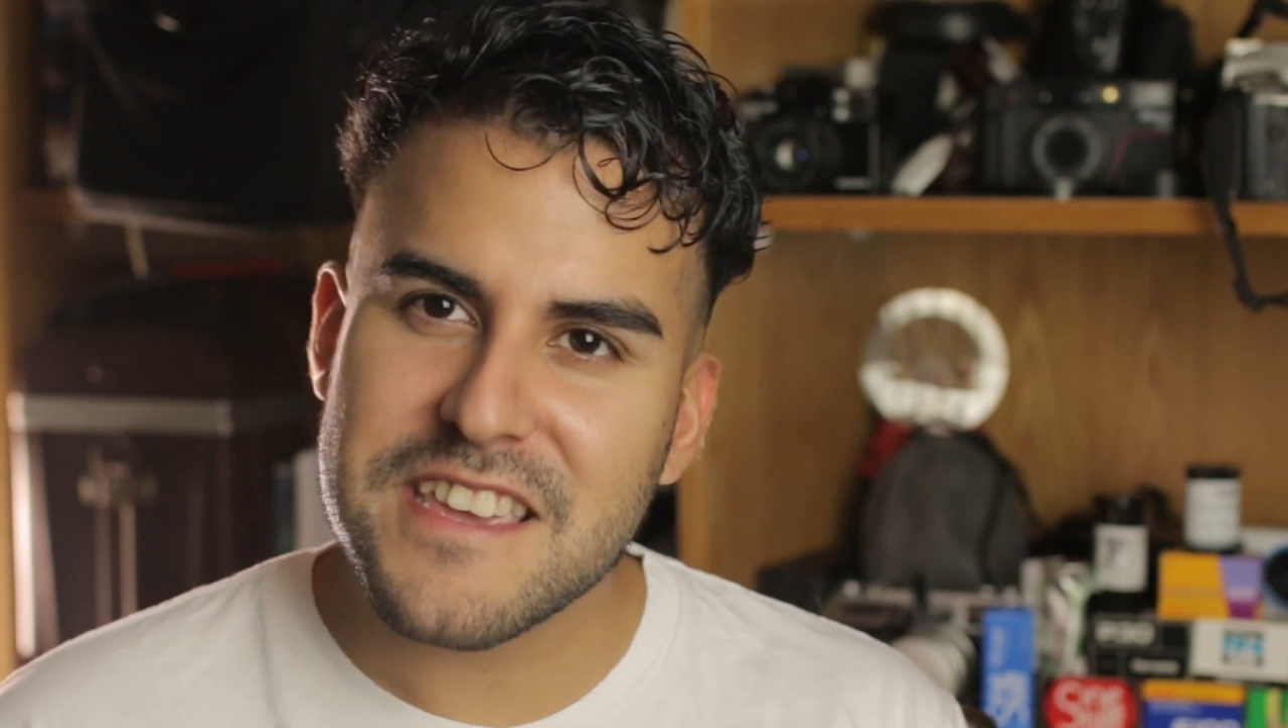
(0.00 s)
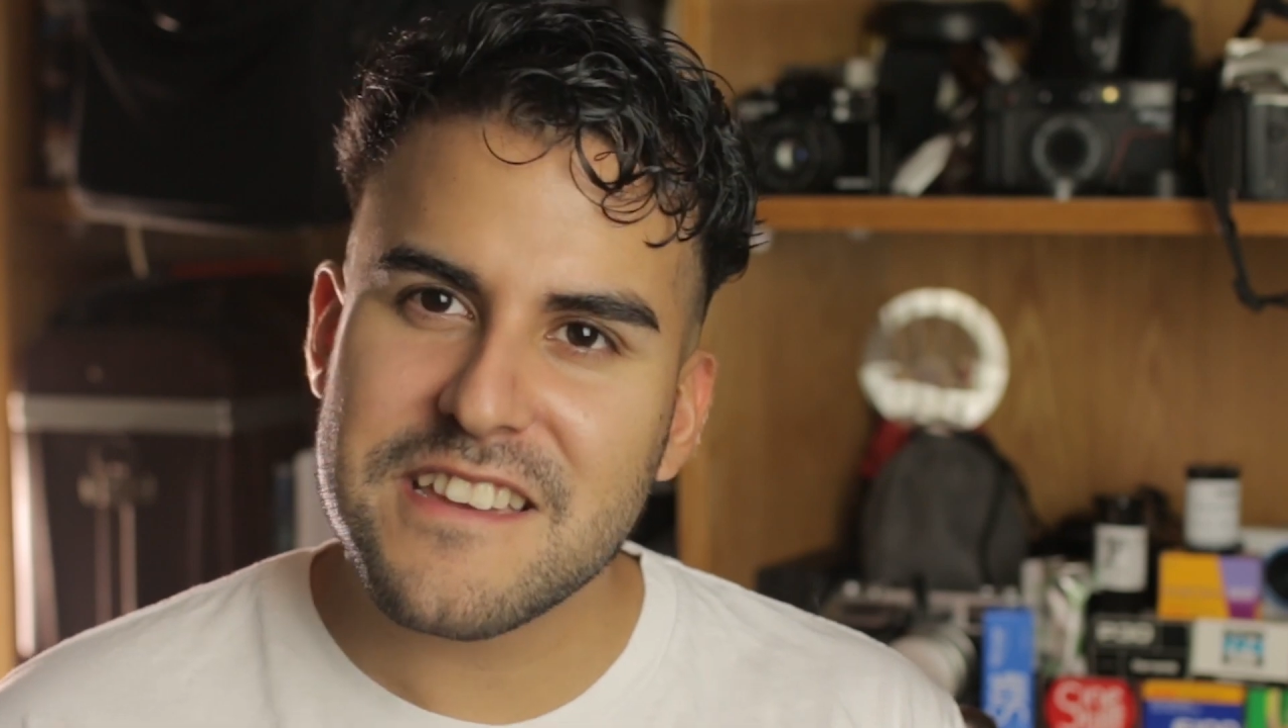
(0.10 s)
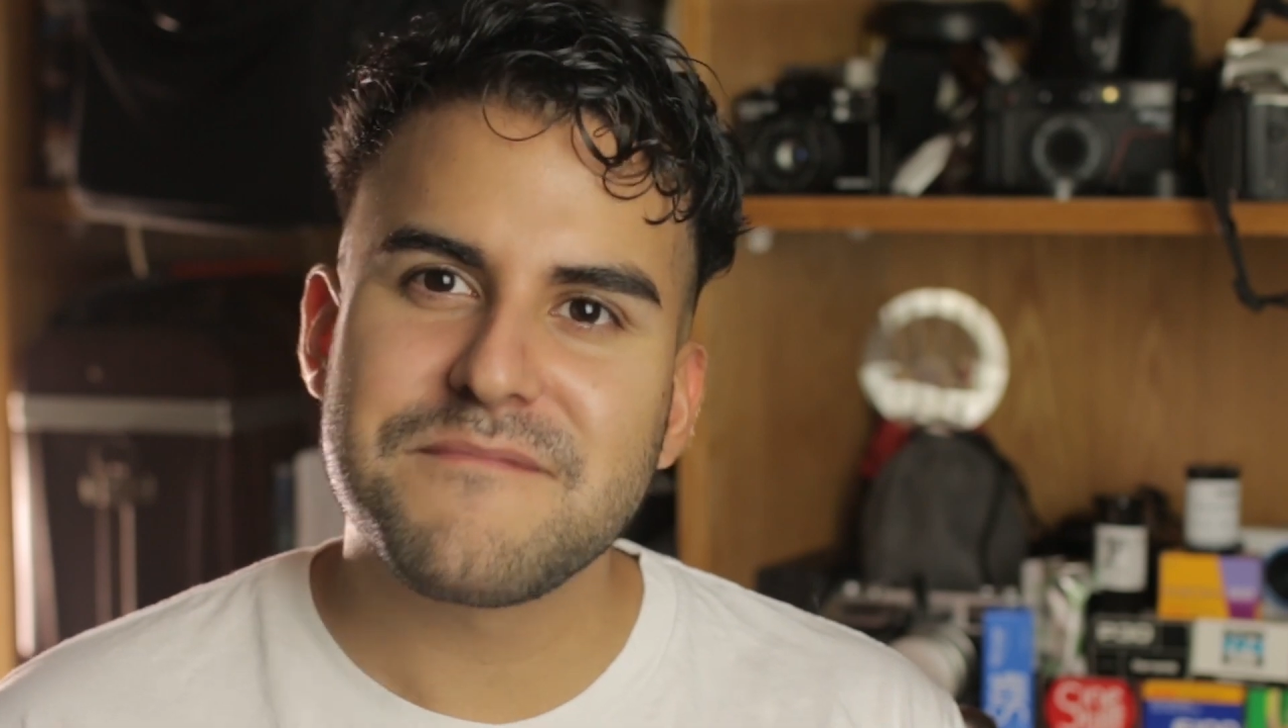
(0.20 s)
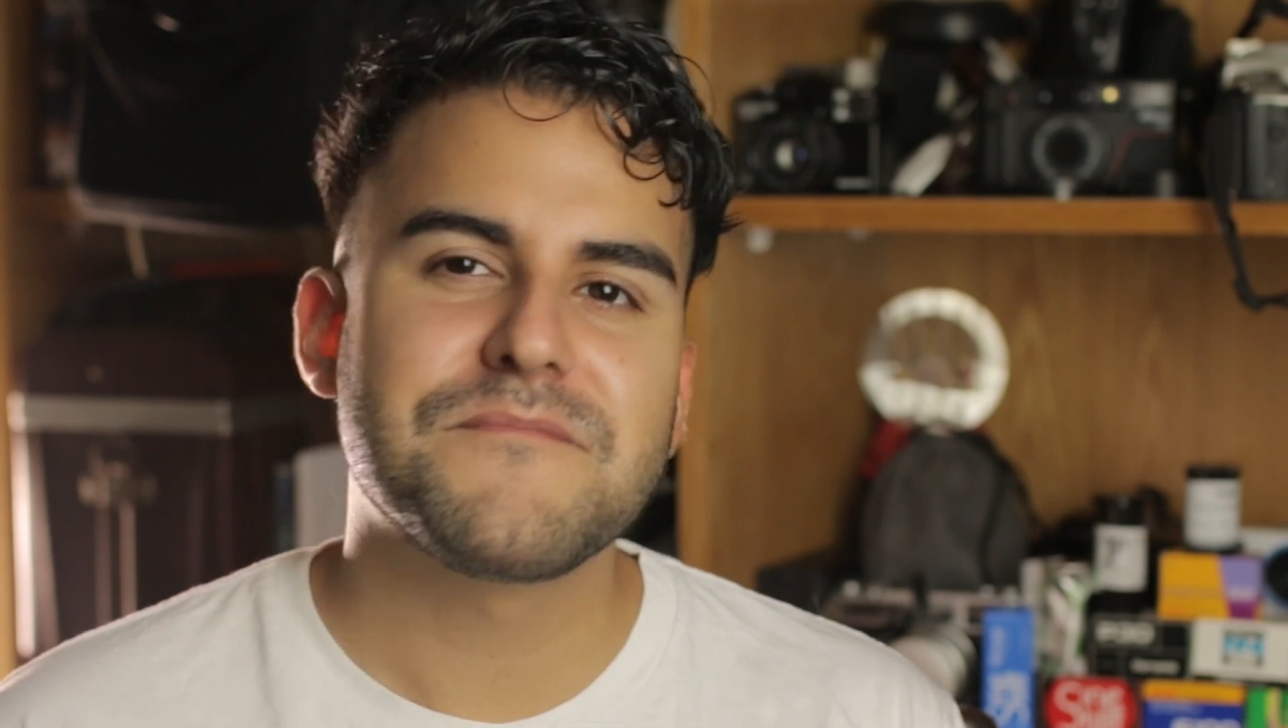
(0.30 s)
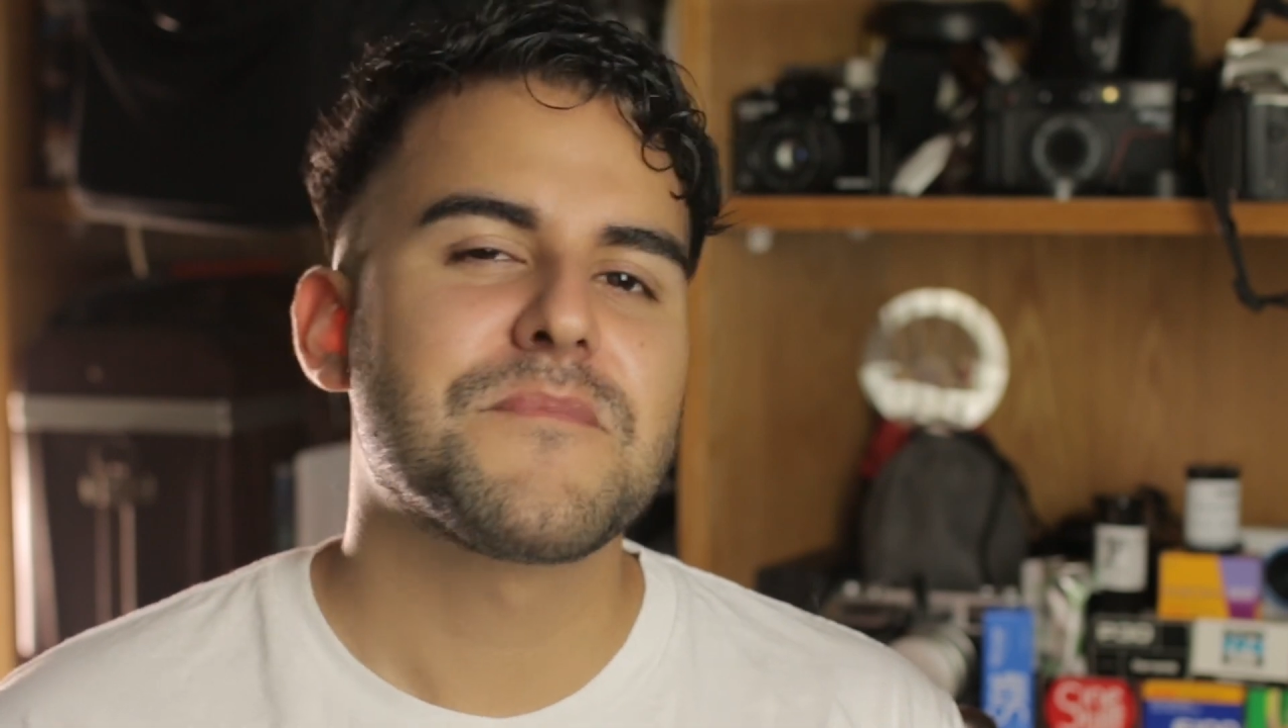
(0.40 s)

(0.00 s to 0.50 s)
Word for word: there,